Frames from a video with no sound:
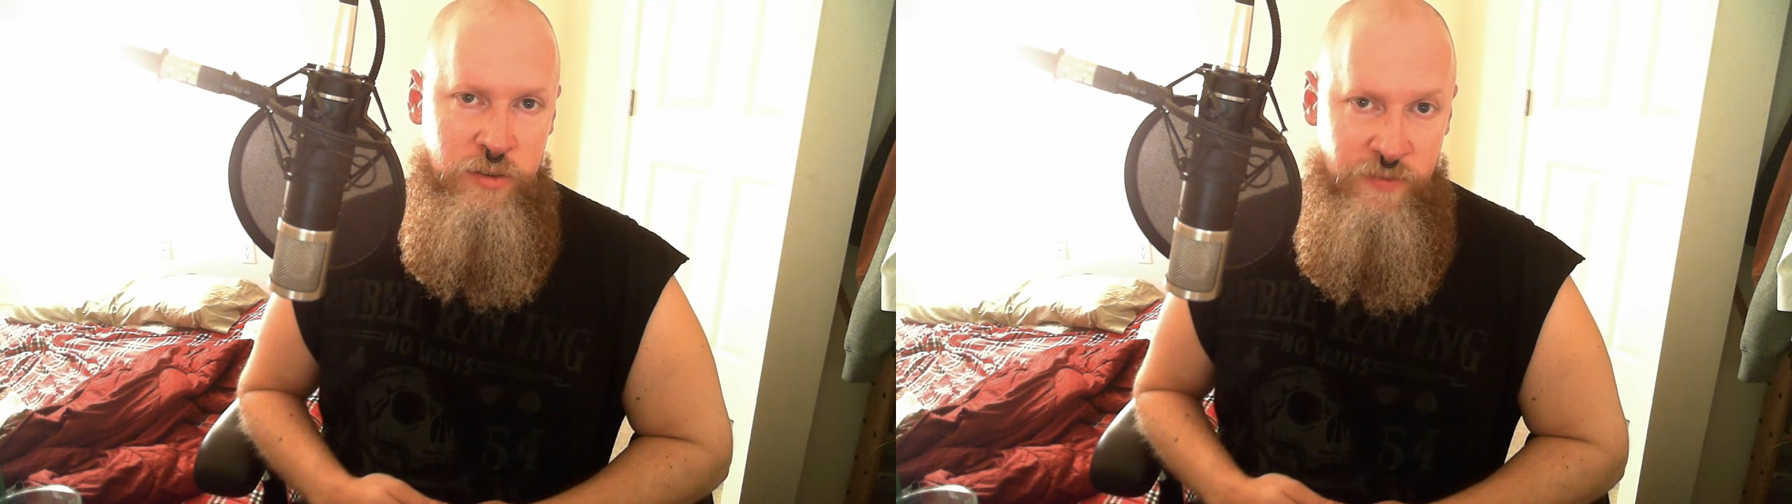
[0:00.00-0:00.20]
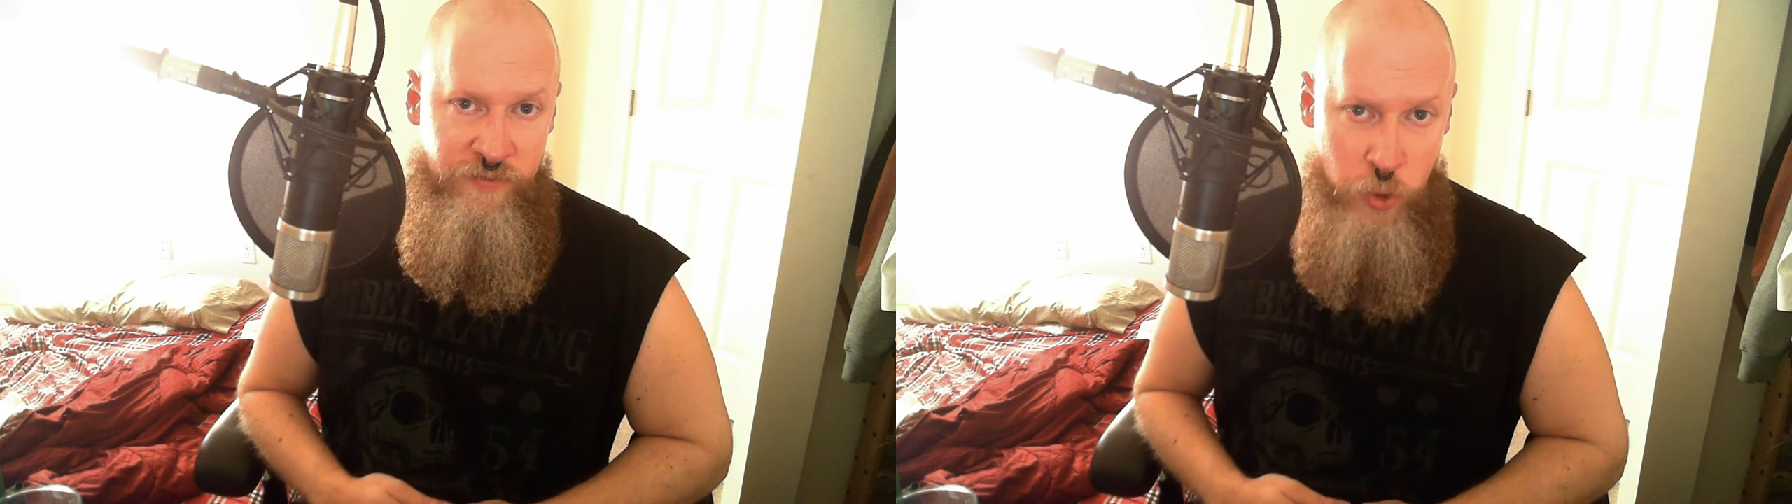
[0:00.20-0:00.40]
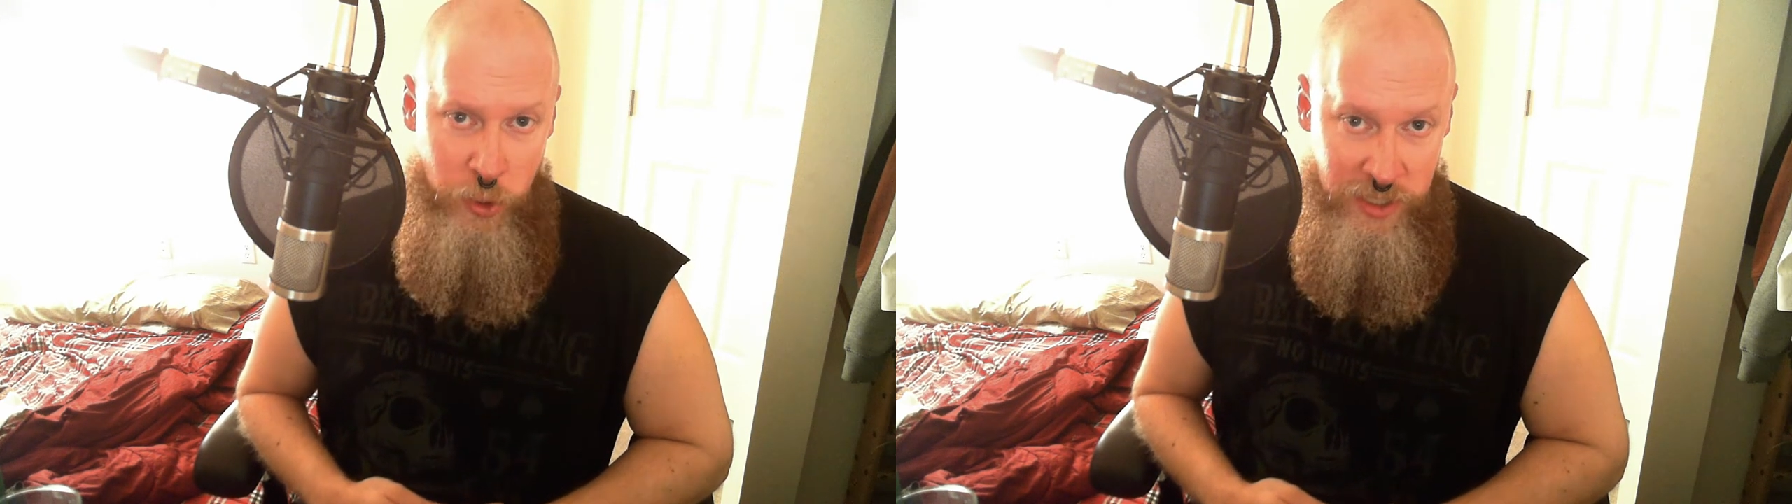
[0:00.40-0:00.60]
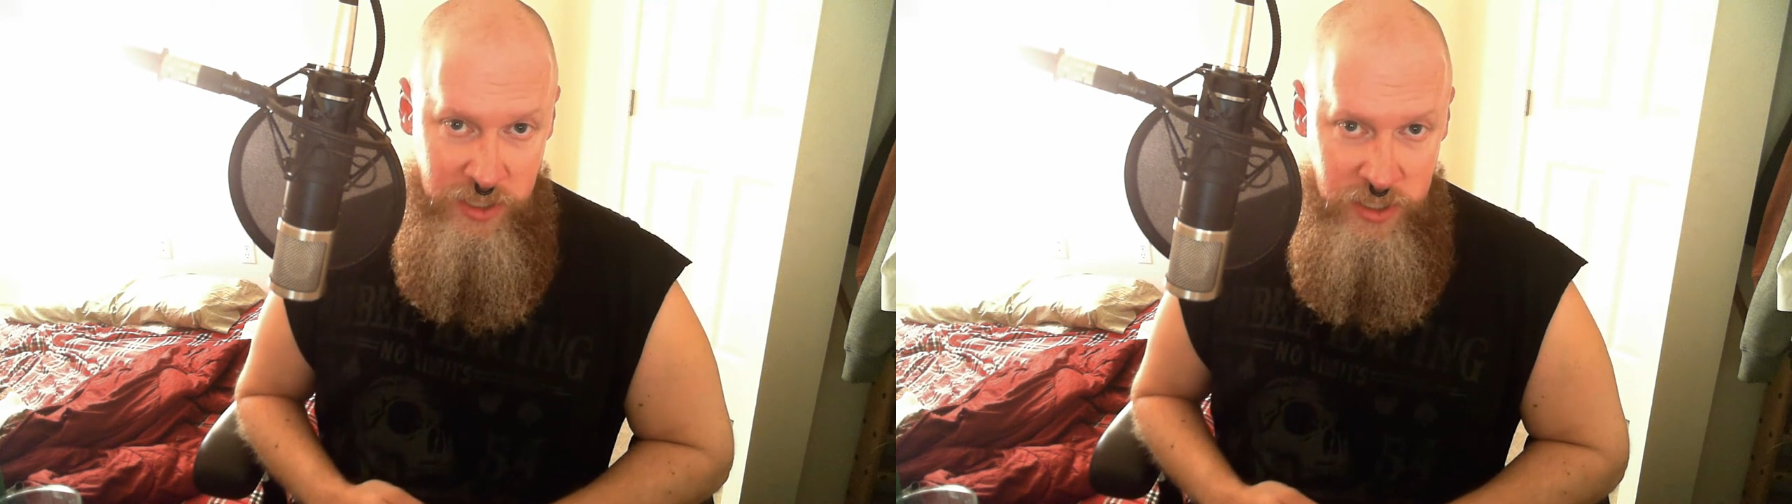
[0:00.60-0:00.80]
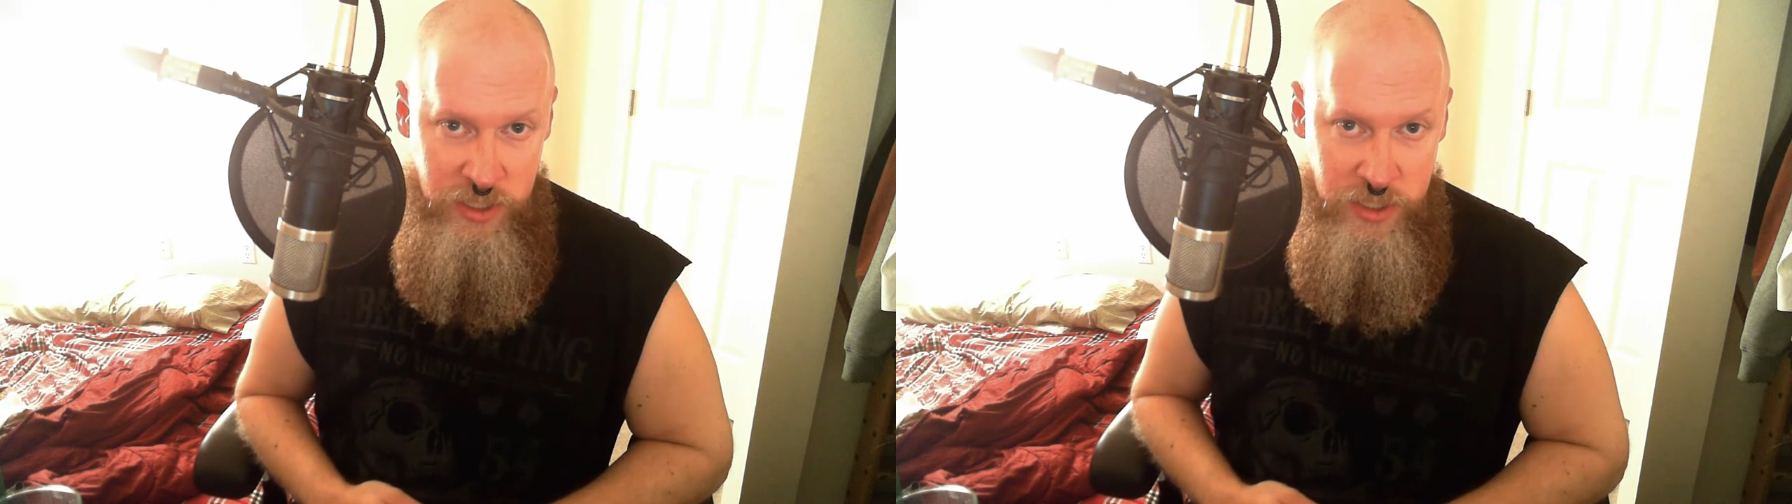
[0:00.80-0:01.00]
to
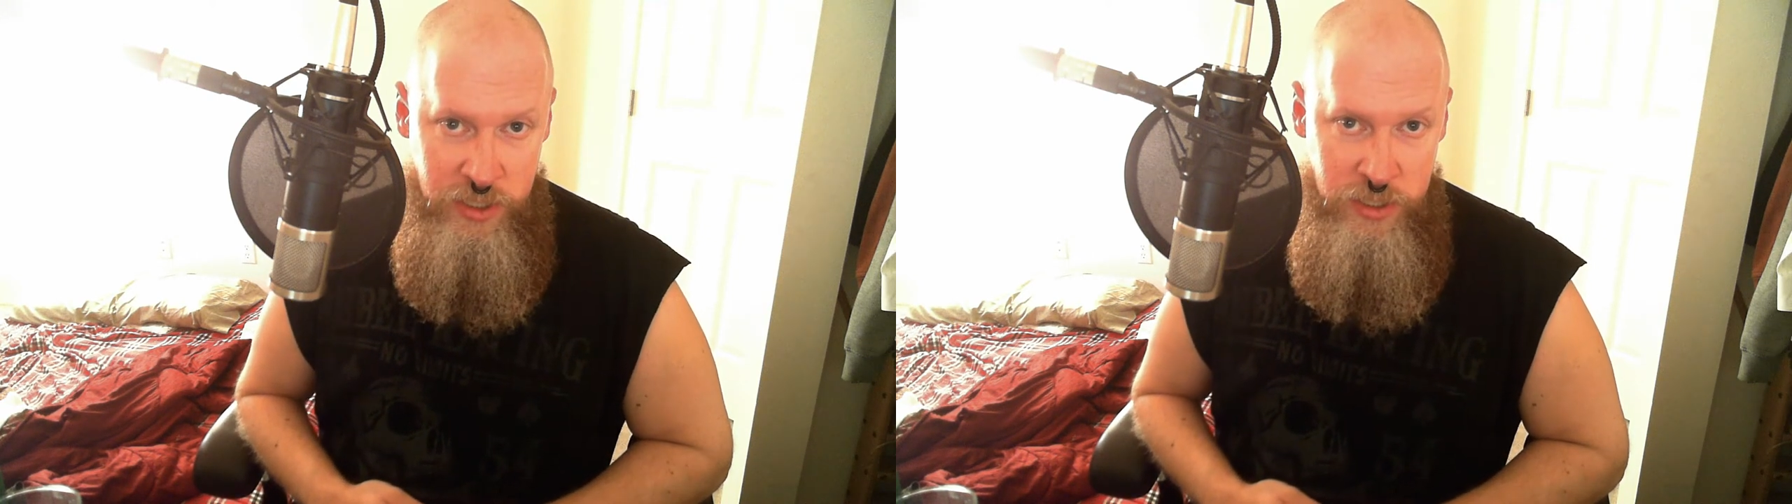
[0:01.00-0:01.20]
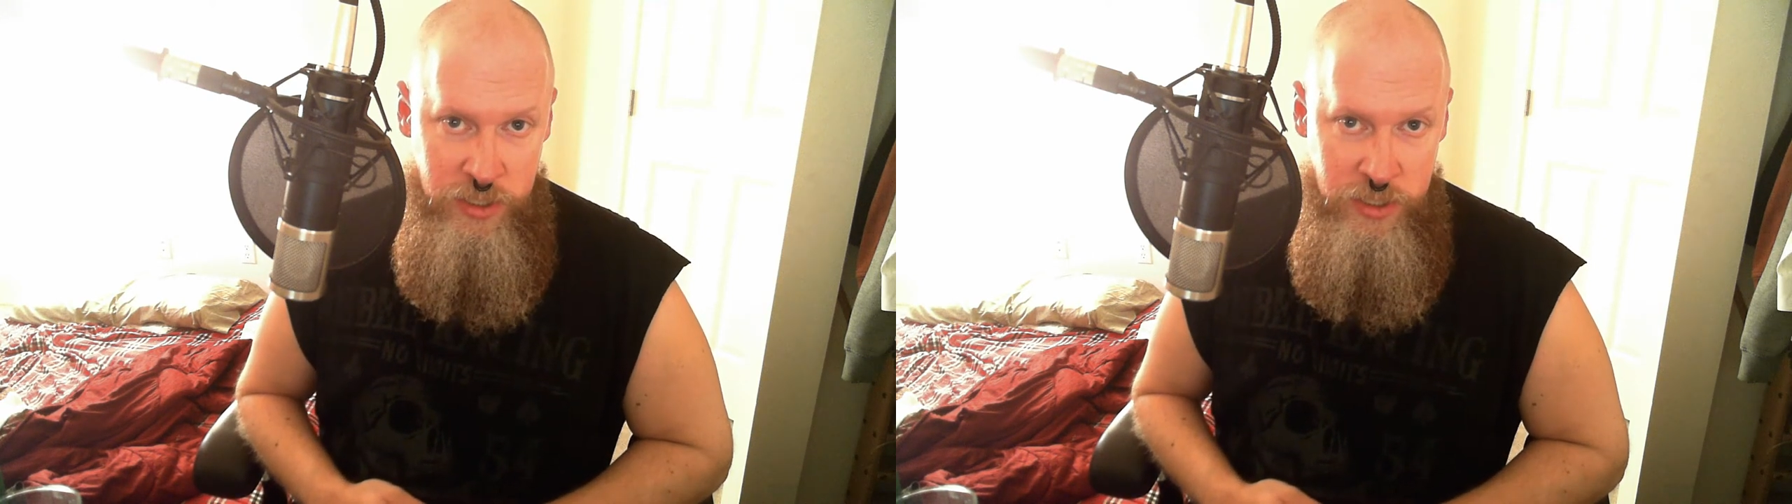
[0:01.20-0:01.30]
focus